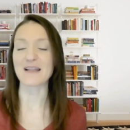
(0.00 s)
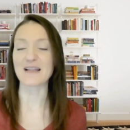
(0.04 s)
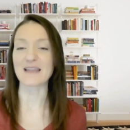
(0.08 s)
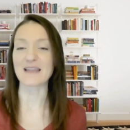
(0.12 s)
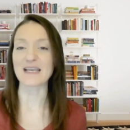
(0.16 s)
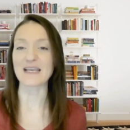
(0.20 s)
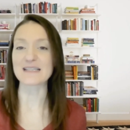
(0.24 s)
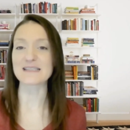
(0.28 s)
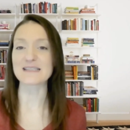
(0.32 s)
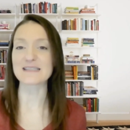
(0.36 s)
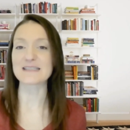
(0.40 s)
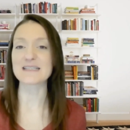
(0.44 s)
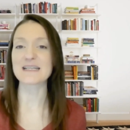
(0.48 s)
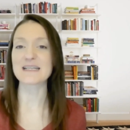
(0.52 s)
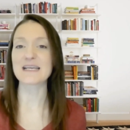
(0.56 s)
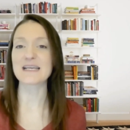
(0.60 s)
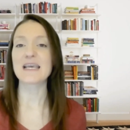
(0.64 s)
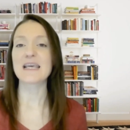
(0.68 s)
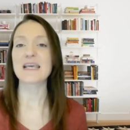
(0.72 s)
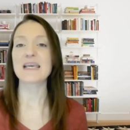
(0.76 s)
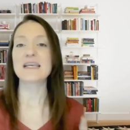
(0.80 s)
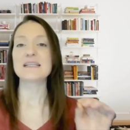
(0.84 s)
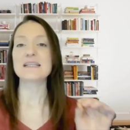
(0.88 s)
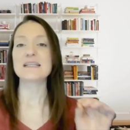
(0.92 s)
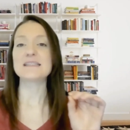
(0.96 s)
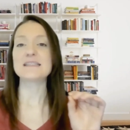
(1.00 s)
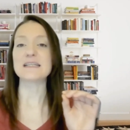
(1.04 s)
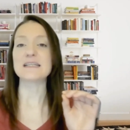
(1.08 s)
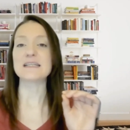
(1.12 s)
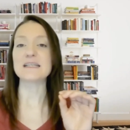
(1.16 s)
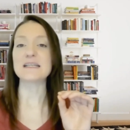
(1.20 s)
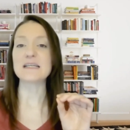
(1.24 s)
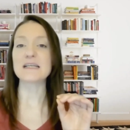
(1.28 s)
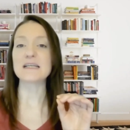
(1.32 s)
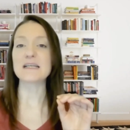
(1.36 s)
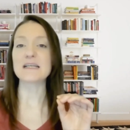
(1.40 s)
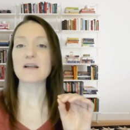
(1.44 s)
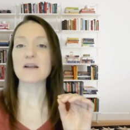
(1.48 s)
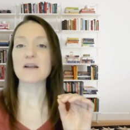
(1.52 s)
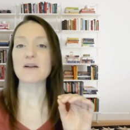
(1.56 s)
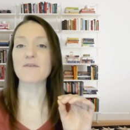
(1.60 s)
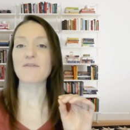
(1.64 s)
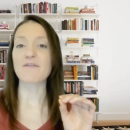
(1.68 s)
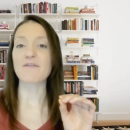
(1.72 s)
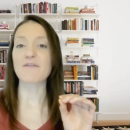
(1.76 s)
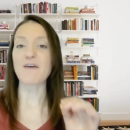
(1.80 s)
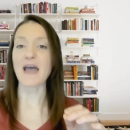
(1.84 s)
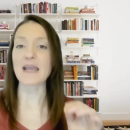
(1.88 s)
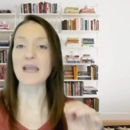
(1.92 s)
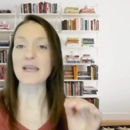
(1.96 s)
the list. Didn't
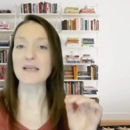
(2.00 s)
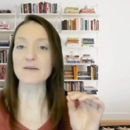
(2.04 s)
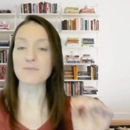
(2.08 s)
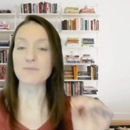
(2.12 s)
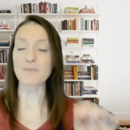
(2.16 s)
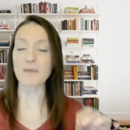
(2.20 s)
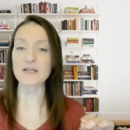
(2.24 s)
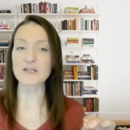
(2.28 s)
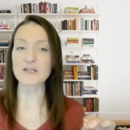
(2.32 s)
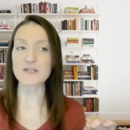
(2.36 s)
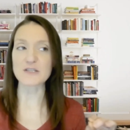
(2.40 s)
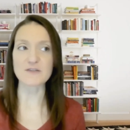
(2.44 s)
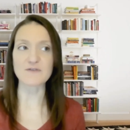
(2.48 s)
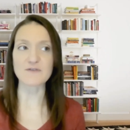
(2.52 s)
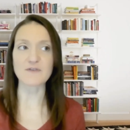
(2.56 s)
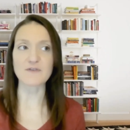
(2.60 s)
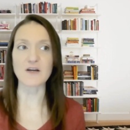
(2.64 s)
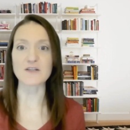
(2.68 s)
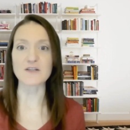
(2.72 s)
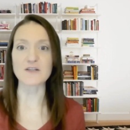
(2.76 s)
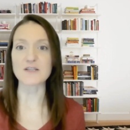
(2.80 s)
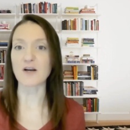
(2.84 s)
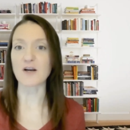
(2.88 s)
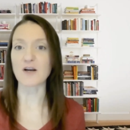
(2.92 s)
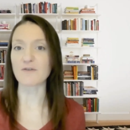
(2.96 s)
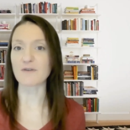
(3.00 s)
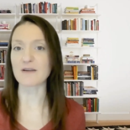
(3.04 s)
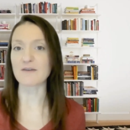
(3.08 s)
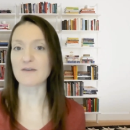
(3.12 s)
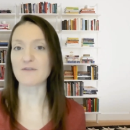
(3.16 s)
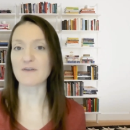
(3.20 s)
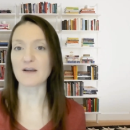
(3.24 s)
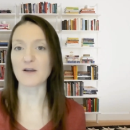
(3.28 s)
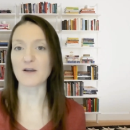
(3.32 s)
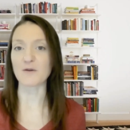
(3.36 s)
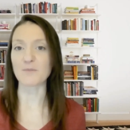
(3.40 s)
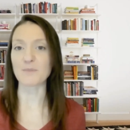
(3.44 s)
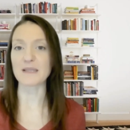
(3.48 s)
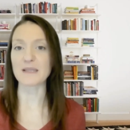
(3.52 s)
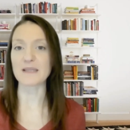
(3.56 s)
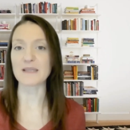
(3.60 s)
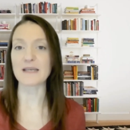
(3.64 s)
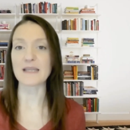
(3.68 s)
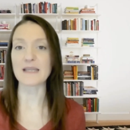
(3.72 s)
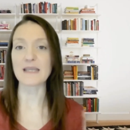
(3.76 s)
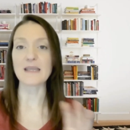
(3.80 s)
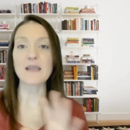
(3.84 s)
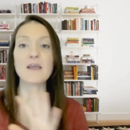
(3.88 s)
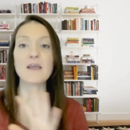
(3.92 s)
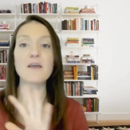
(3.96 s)
find much as far as heart rate
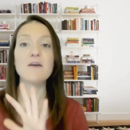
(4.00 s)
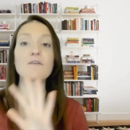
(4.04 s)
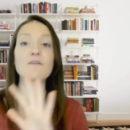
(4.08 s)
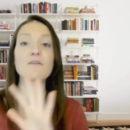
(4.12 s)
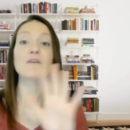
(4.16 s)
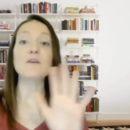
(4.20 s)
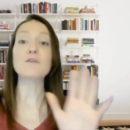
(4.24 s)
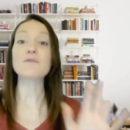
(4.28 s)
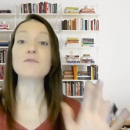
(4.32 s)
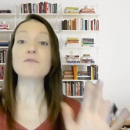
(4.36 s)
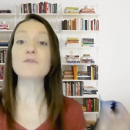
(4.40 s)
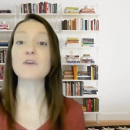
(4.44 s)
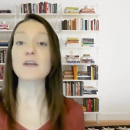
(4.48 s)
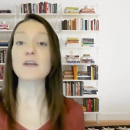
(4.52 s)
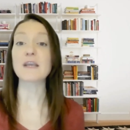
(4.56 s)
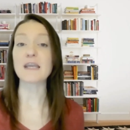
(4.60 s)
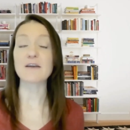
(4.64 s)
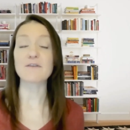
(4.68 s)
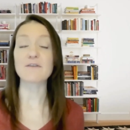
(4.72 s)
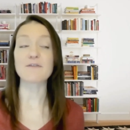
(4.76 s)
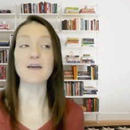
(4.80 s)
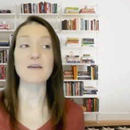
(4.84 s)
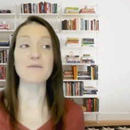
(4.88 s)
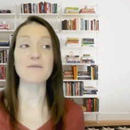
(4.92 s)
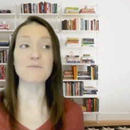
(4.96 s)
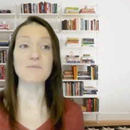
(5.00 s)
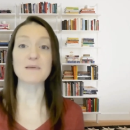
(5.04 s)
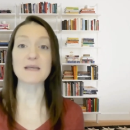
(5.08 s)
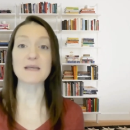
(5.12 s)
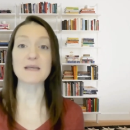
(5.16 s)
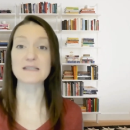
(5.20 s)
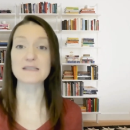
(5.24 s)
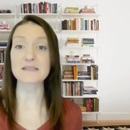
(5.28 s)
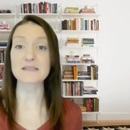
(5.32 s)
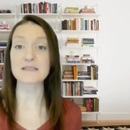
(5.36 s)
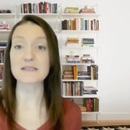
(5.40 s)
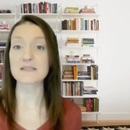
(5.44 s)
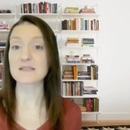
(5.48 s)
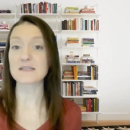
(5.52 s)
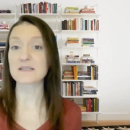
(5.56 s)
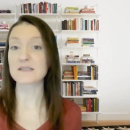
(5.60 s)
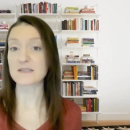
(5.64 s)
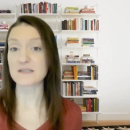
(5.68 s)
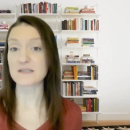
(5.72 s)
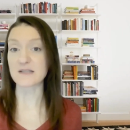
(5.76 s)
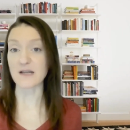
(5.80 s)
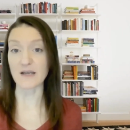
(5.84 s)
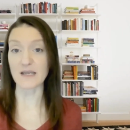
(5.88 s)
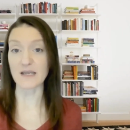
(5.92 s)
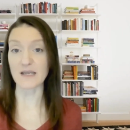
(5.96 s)
variability feel free if I missed
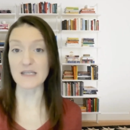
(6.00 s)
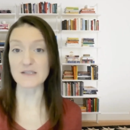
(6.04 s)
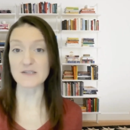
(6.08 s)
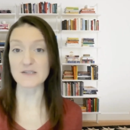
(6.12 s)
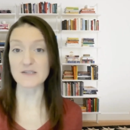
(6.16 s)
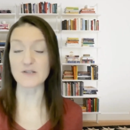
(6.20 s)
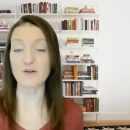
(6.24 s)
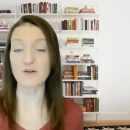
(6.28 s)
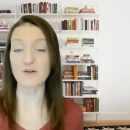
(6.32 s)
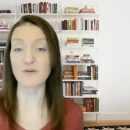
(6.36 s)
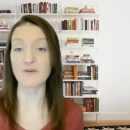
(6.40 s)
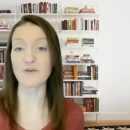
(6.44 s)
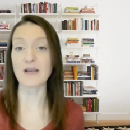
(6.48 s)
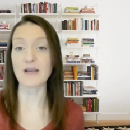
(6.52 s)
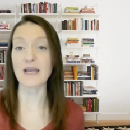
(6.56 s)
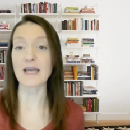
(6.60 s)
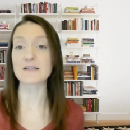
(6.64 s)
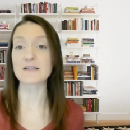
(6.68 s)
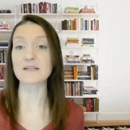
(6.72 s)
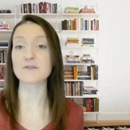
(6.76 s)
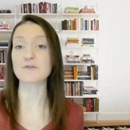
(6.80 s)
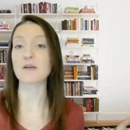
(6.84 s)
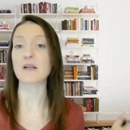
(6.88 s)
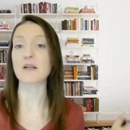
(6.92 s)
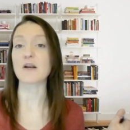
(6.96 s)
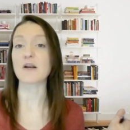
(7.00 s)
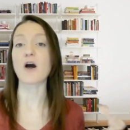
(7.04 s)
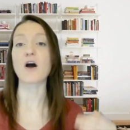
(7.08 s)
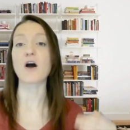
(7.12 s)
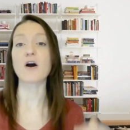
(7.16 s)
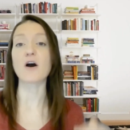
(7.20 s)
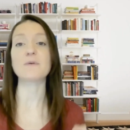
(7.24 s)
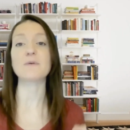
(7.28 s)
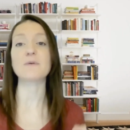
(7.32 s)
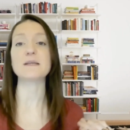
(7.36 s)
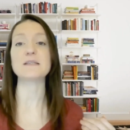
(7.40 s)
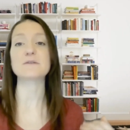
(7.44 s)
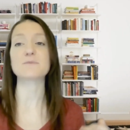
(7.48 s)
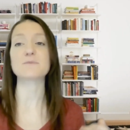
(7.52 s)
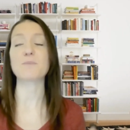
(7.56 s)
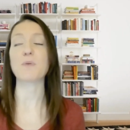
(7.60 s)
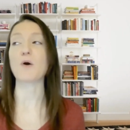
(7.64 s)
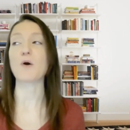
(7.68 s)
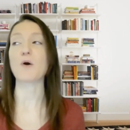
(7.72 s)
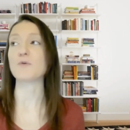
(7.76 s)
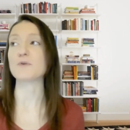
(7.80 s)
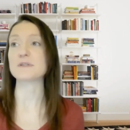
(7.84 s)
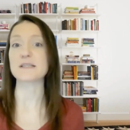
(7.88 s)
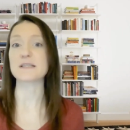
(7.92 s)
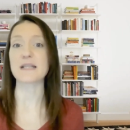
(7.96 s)
studies, you know, you guys, you can always
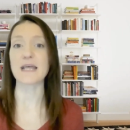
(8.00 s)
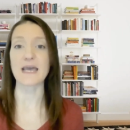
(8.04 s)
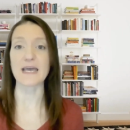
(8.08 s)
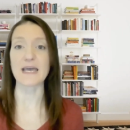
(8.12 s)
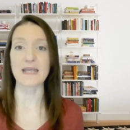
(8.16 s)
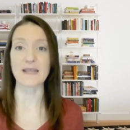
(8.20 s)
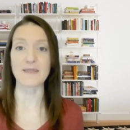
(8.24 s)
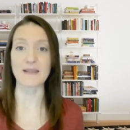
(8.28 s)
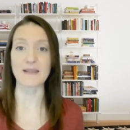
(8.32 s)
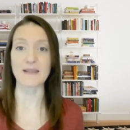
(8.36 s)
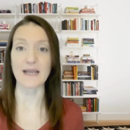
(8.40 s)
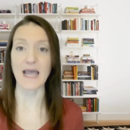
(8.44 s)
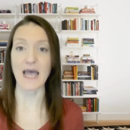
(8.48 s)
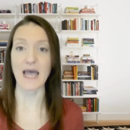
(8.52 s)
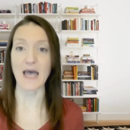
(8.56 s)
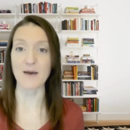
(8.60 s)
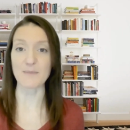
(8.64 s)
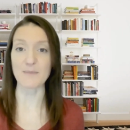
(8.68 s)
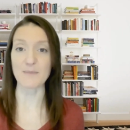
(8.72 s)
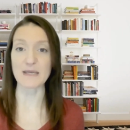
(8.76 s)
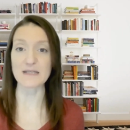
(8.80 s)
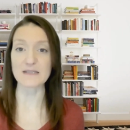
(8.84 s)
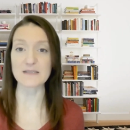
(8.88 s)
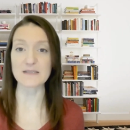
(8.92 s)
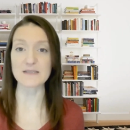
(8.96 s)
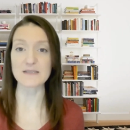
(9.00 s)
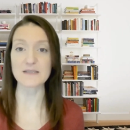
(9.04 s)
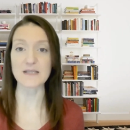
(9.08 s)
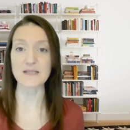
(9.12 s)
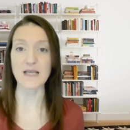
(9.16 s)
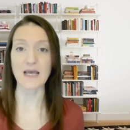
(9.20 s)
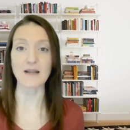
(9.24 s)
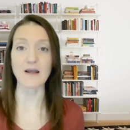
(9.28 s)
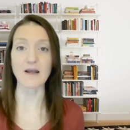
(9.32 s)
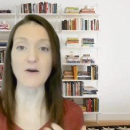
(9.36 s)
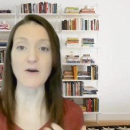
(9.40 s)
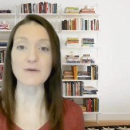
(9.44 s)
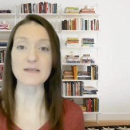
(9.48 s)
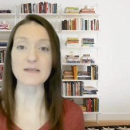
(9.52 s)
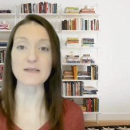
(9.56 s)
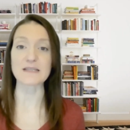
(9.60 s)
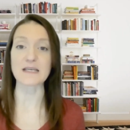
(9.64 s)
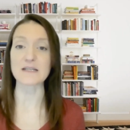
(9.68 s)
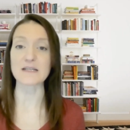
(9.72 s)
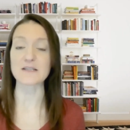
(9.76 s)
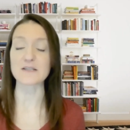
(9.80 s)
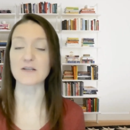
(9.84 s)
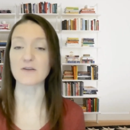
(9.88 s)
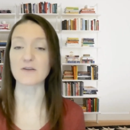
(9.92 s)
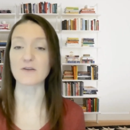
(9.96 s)
post that in the comments. I always
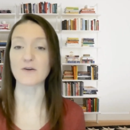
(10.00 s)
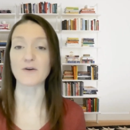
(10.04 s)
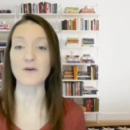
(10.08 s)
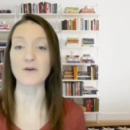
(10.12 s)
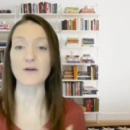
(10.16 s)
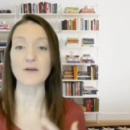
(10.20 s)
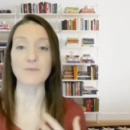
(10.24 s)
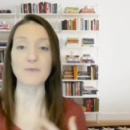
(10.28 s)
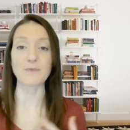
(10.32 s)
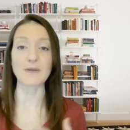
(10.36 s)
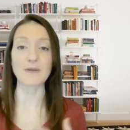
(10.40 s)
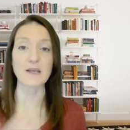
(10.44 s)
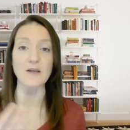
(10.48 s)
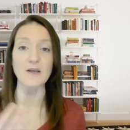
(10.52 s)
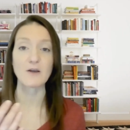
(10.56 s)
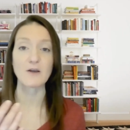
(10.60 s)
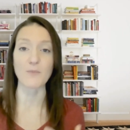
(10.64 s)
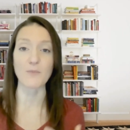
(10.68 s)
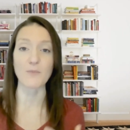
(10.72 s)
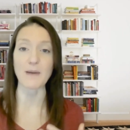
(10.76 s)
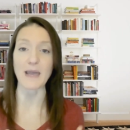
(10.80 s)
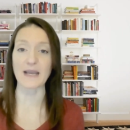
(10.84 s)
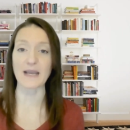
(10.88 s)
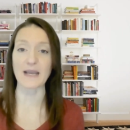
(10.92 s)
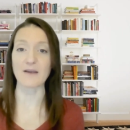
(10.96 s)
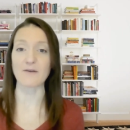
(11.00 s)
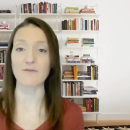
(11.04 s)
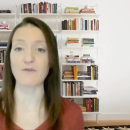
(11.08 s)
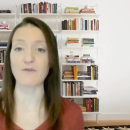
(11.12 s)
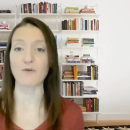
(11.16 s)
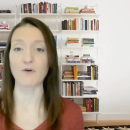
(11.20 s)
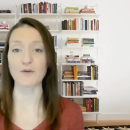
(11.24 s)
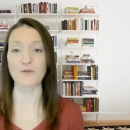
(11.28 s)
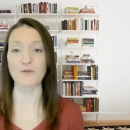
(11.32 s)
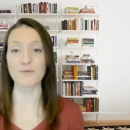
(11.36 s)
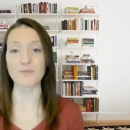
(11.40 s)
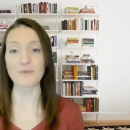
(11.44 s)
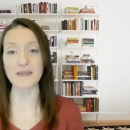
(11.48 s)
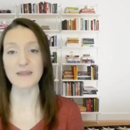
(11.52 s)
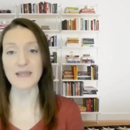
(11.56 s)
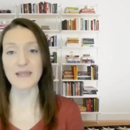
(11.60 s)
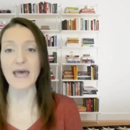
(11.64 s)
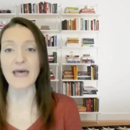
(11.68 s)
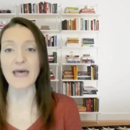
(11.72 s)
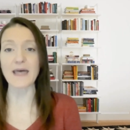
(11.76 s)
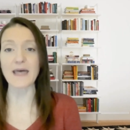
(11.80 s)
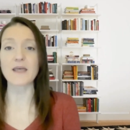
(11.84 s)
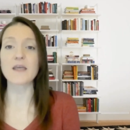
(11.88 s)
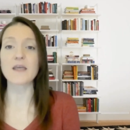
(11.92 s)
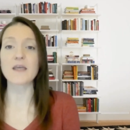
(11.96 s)
like to learn and we can go back and forth with
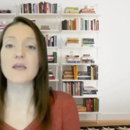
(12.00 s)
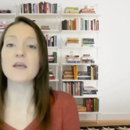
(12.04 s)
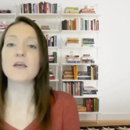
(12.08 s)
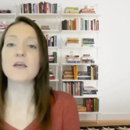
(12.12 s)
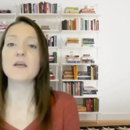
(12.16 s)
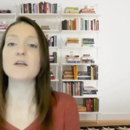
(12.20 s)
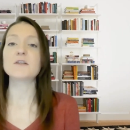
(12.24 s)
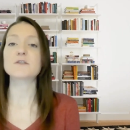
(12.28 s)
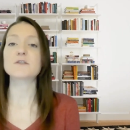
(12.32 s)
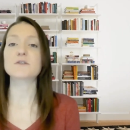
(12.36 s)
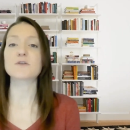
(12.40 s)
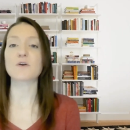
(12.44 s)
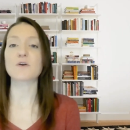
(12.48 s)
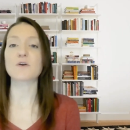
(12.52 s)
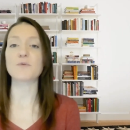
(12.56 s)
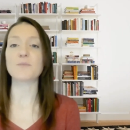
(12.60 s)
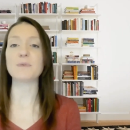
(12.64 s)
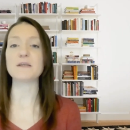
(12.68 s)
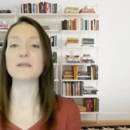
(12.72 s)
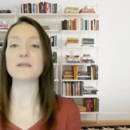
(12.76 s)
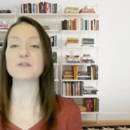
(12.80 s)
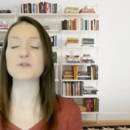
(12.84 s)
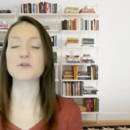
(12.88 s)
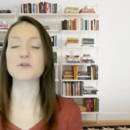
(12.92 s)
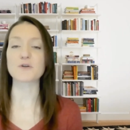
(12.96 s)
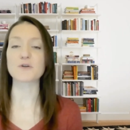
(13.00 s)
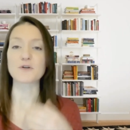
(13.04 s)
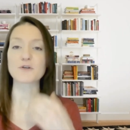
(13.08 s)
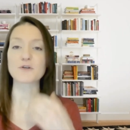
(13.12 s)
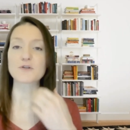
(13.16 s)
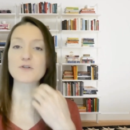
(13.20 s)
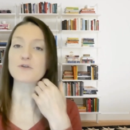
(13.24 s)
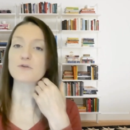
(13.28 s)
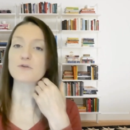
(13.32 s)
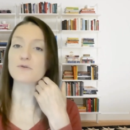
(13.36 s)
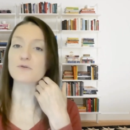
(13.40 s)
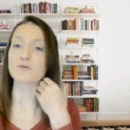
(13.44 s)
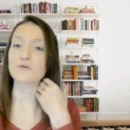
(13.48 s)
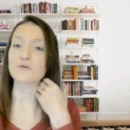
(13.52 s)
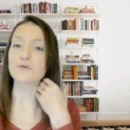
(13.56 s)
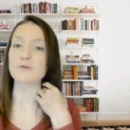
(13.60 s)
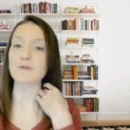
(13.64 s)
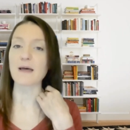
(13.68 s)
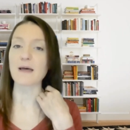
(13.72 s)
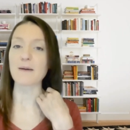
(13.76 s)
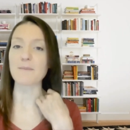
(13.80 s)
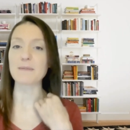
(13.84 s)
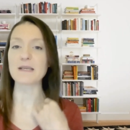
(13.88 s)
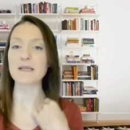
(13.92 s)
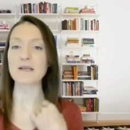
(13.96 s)
that. So be sure to
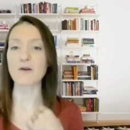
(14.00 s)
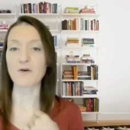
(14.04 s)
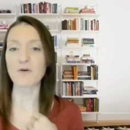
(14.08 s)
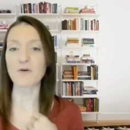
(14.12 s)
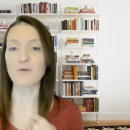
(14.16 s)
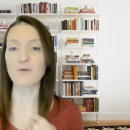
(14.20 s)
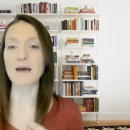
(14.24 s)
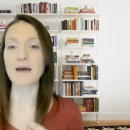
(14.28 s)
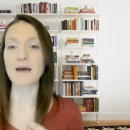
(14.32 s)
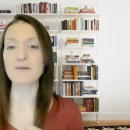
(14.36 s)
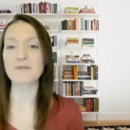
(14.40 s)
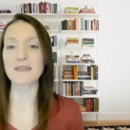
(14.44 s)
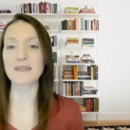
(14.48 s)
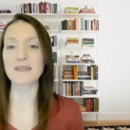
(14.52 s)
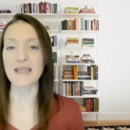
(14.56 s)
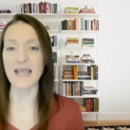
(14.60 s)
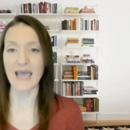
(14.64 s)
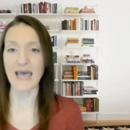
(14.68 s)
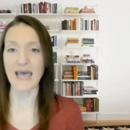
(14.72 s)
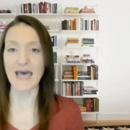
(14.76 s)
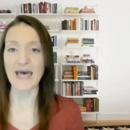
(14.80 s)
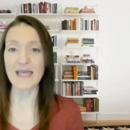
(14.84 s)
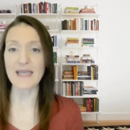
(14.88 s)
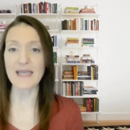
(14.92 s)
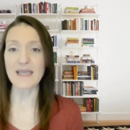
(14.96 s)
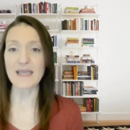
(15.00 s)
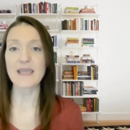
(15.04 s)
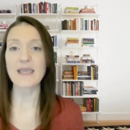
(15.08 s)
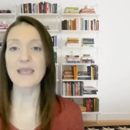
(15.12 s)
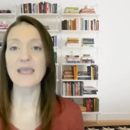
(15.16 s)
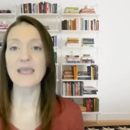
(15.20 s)
let me know about that.